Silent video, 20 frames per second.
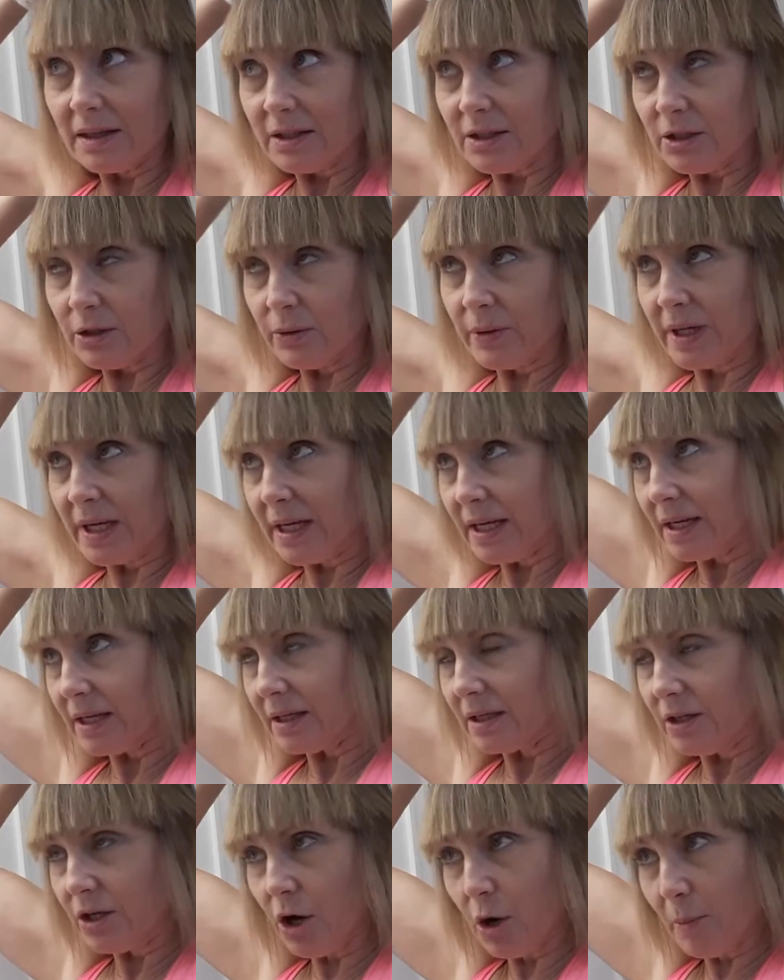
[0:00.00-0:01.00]
doing,
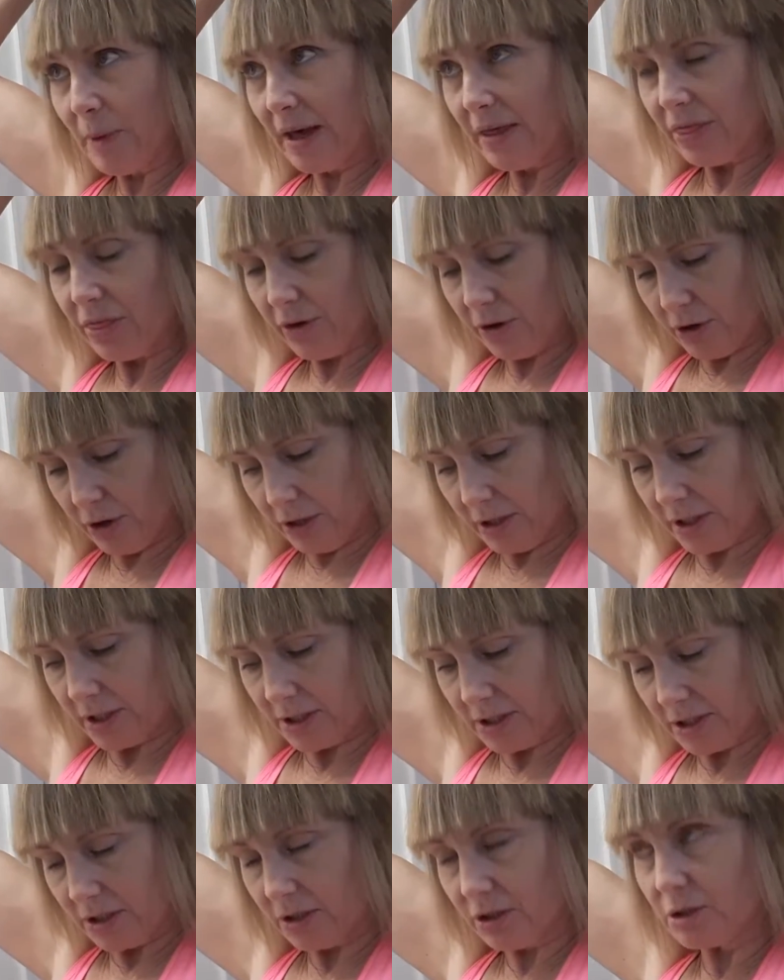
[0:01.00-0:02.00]
no, my third,
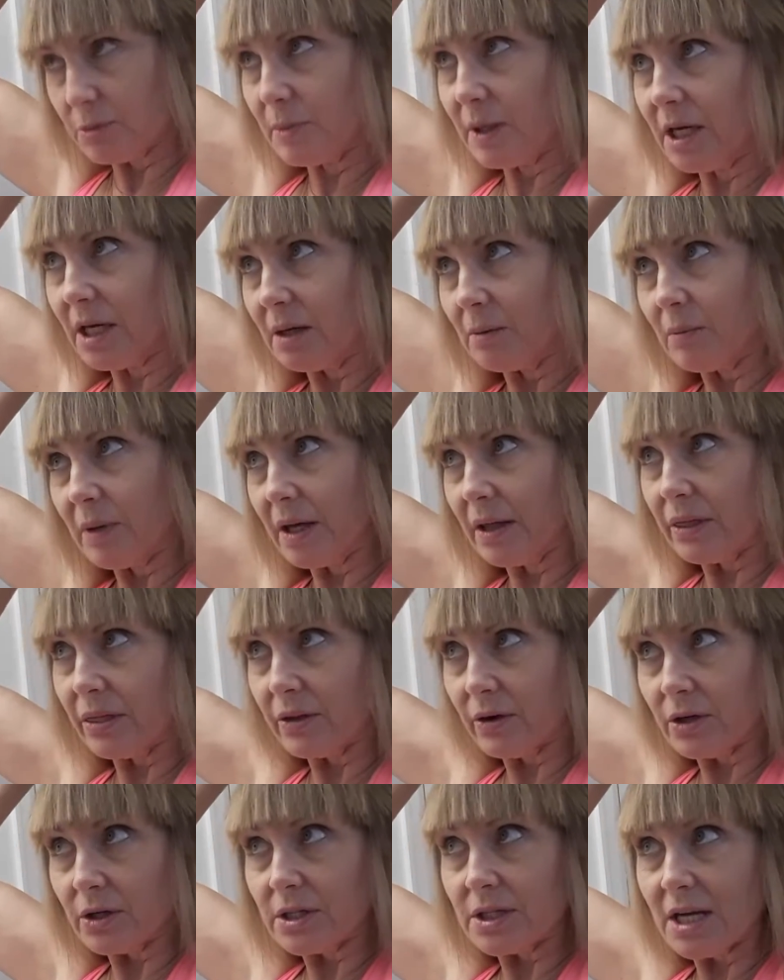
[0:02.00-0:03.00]
excuse me, my
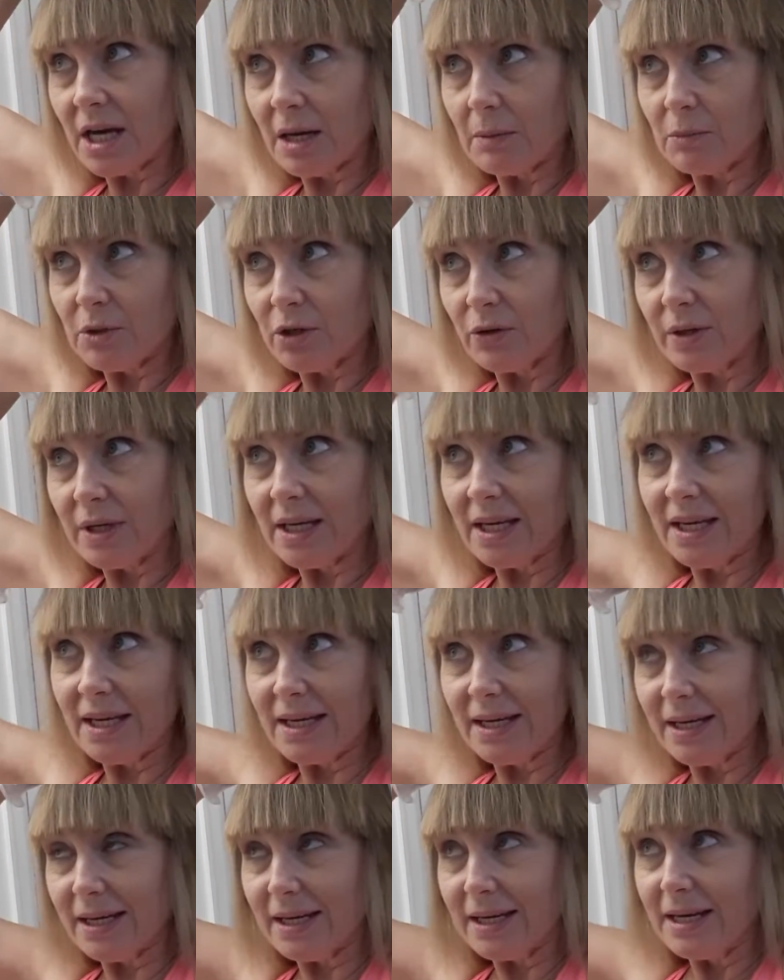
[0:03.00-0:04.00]
third time doing
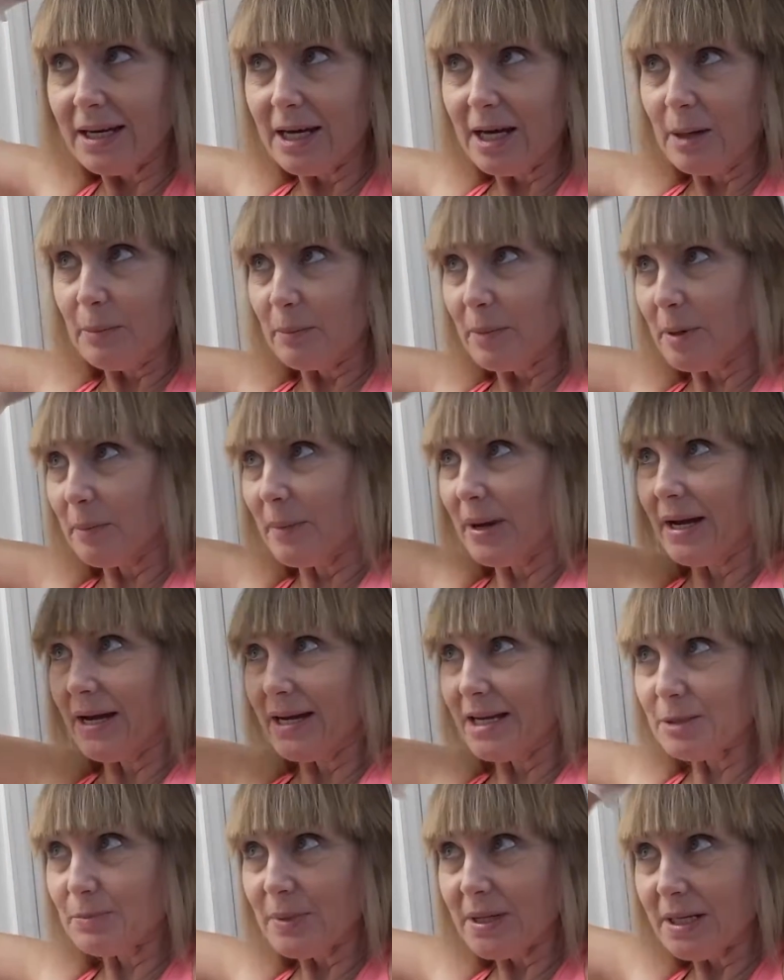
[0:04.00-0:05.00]
henna, but my
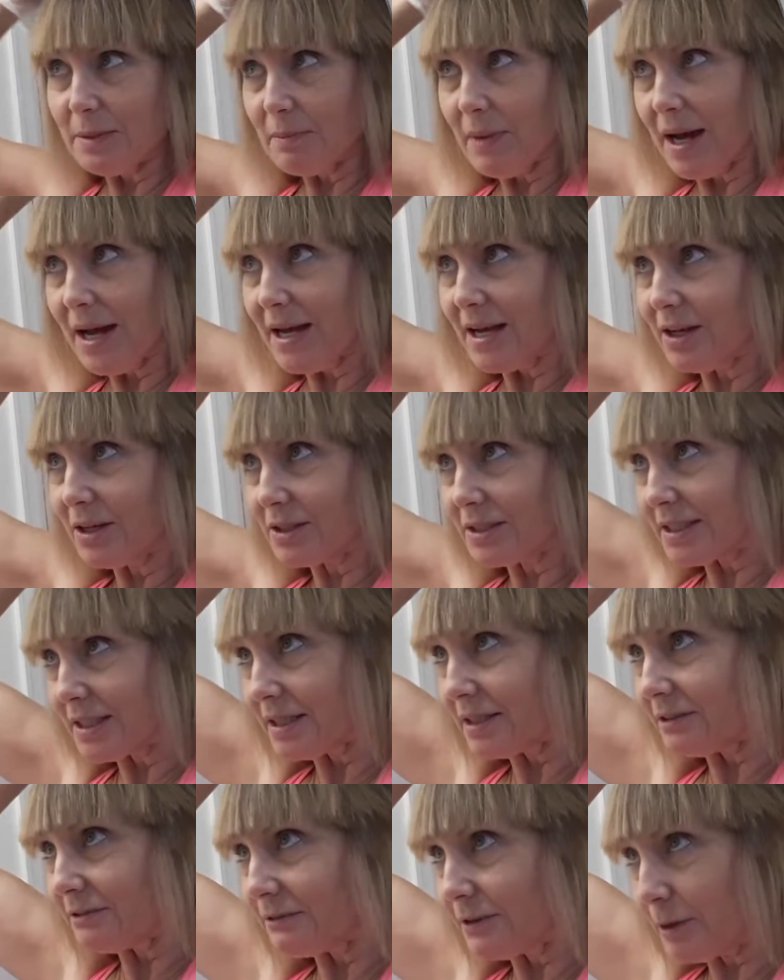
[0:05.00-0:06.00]
husband Michael did
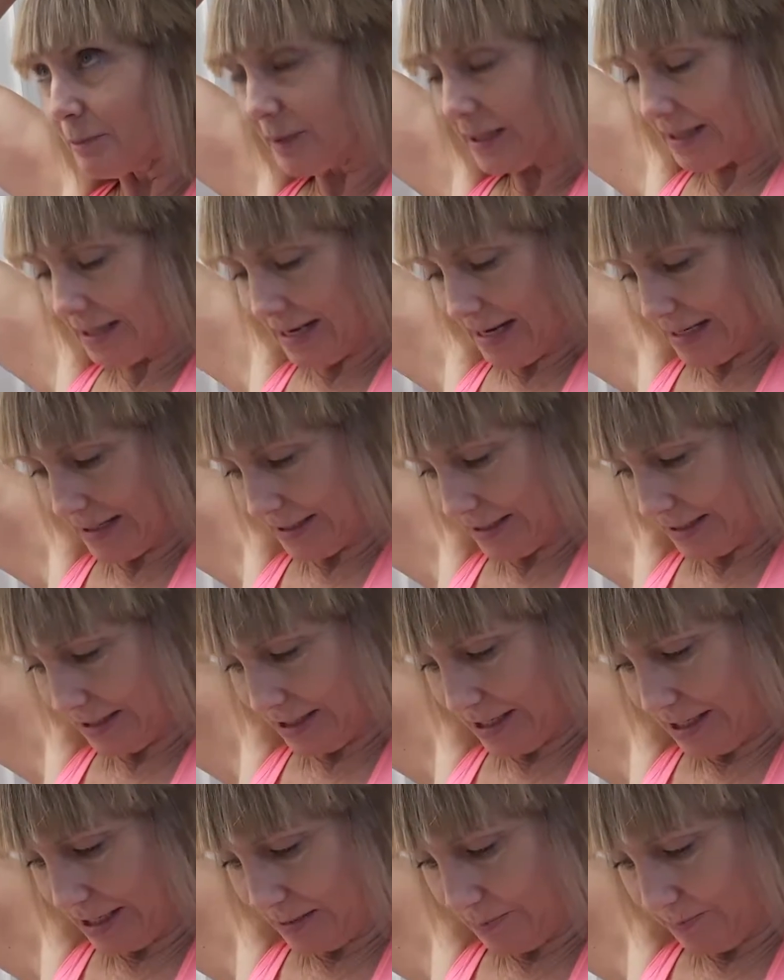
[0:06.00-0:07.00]
it for me last
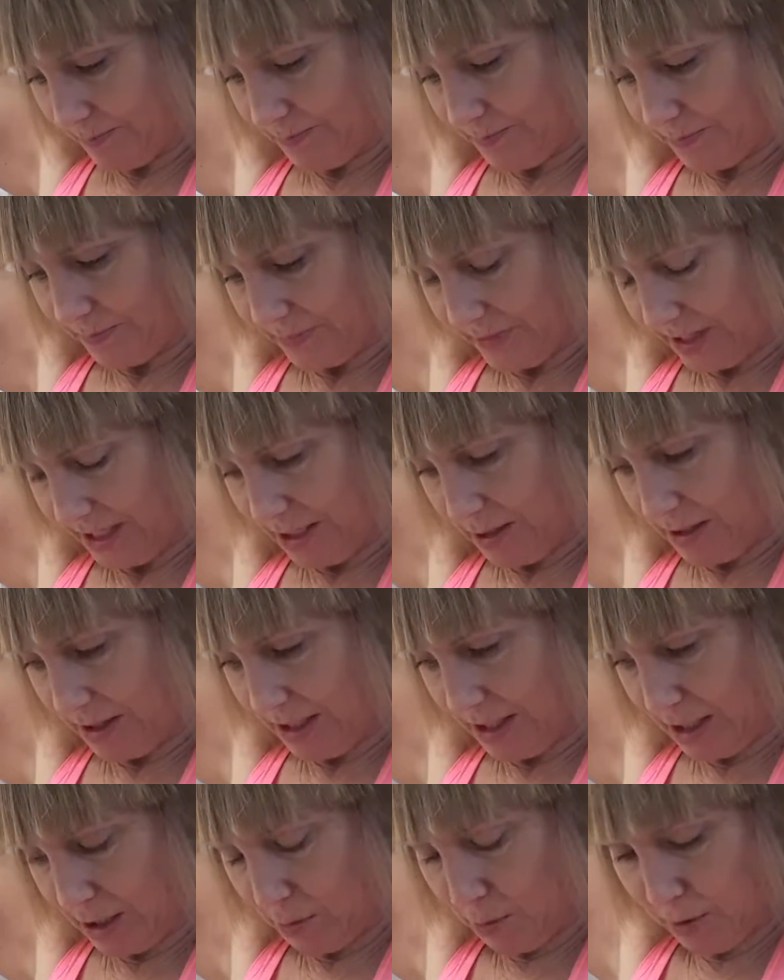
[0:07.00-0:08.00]
time.
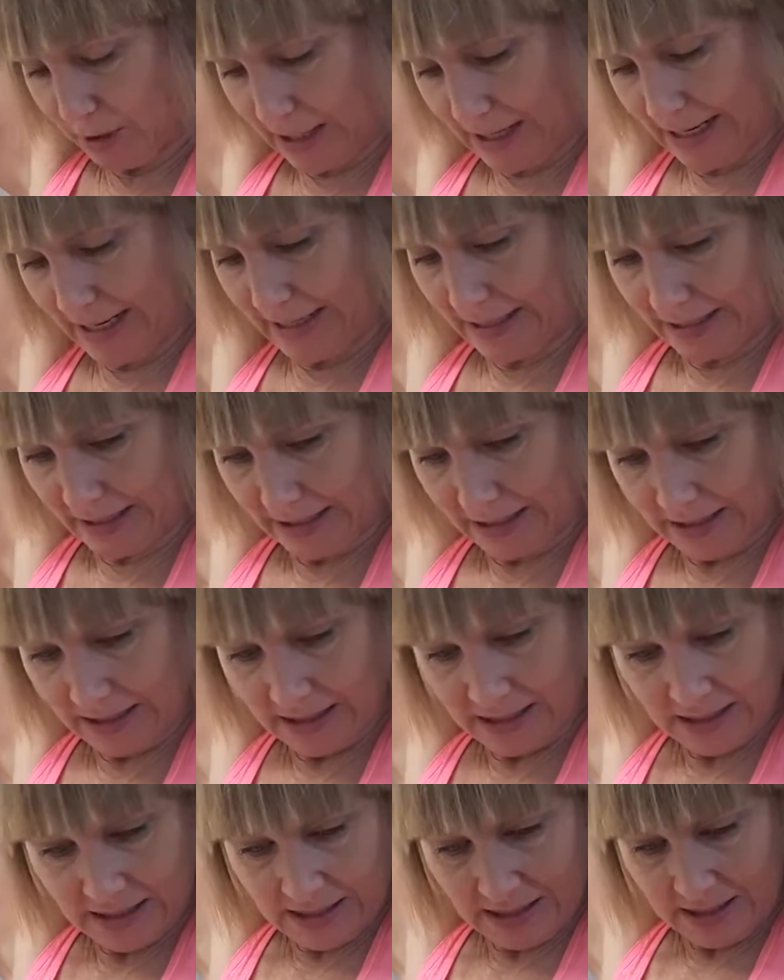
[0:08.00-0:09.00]
He applied it
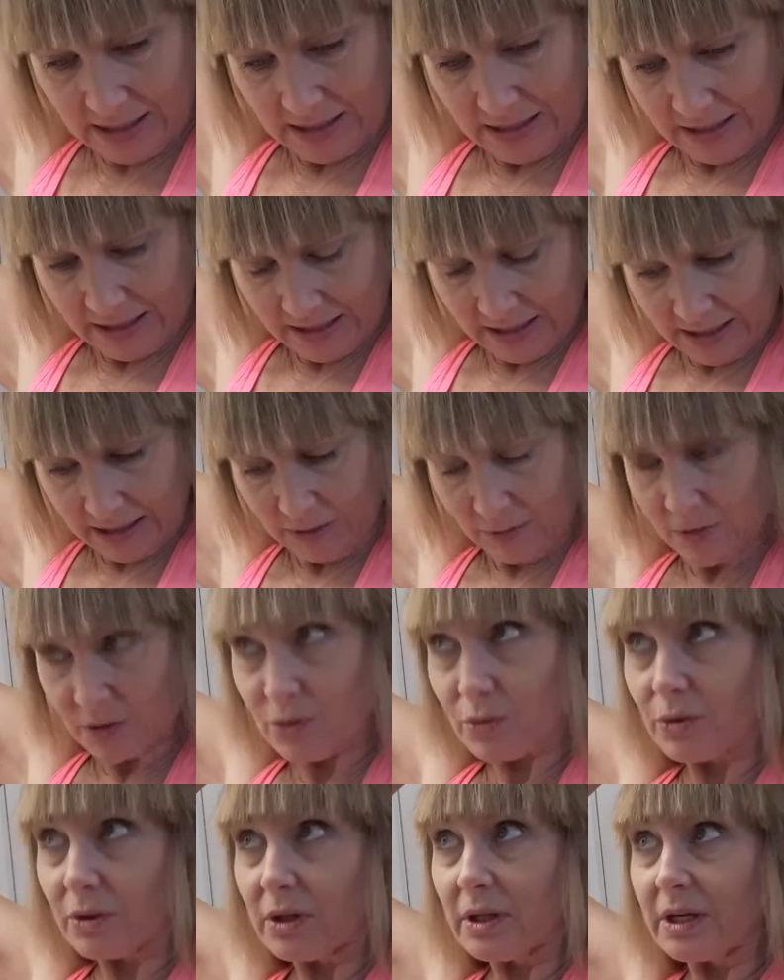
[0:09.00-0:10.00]
and he was
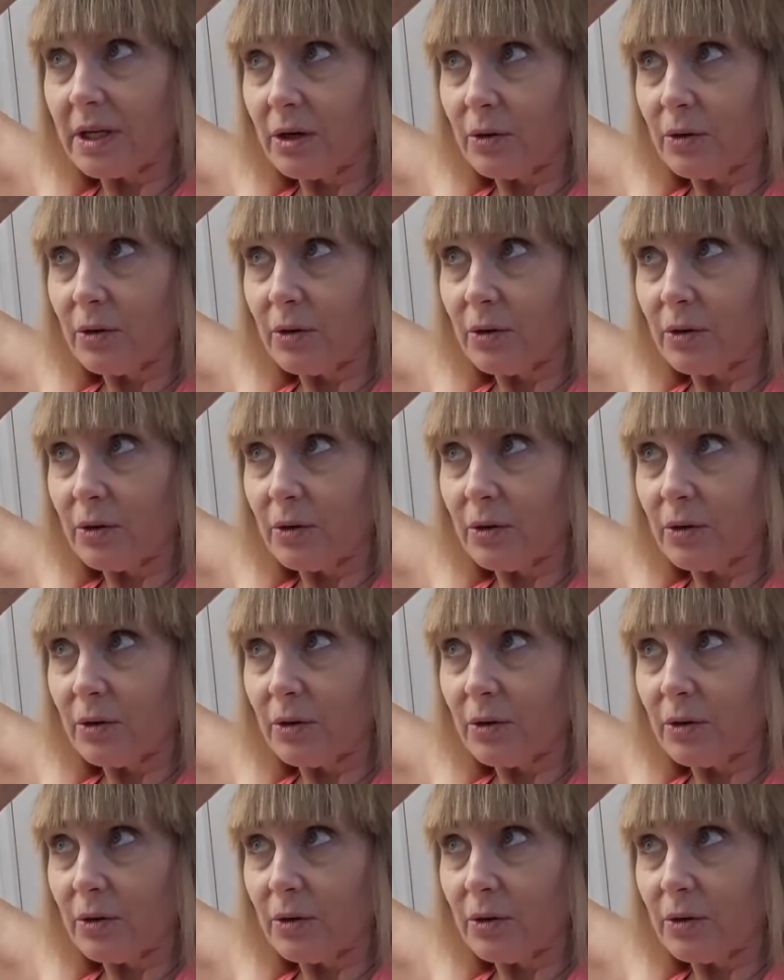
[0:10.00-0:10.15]
really